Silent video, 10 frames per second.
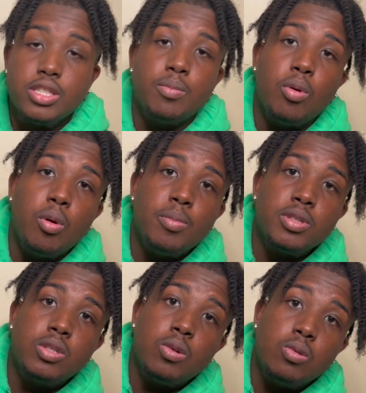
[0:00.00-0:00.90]
your purple
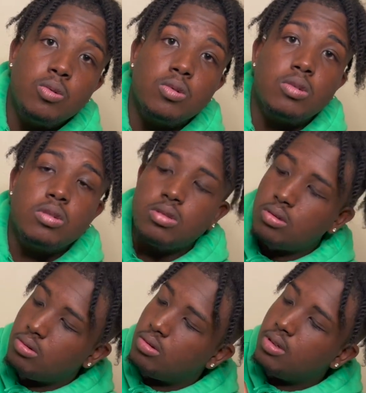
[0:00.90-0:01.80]
soles.
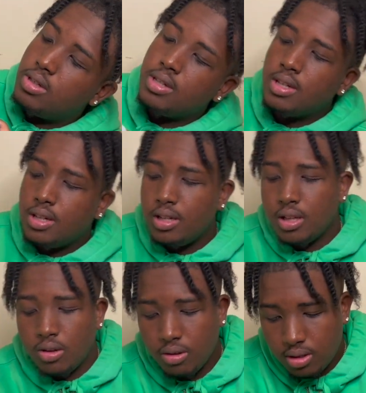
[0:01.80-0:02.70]
So, you
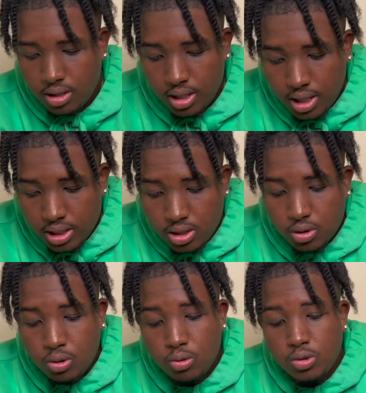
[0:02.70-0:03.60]
know, it's a
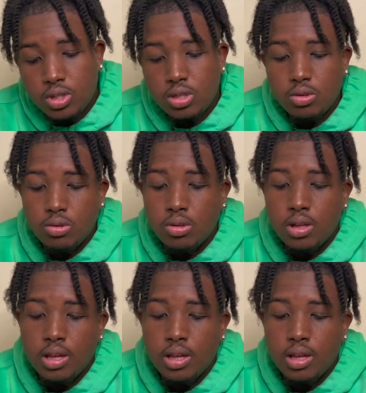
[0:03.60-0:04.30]
cool shoe.